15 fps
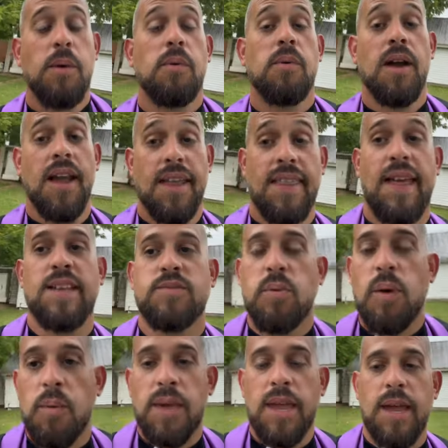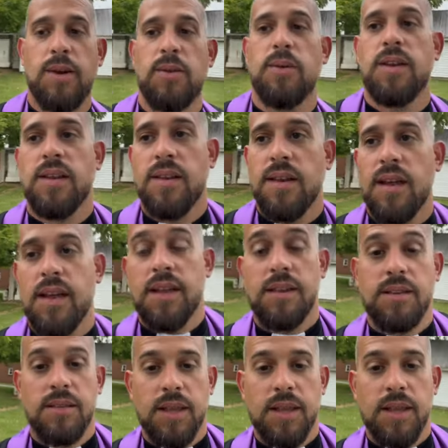Right, that's why we can't do it at night.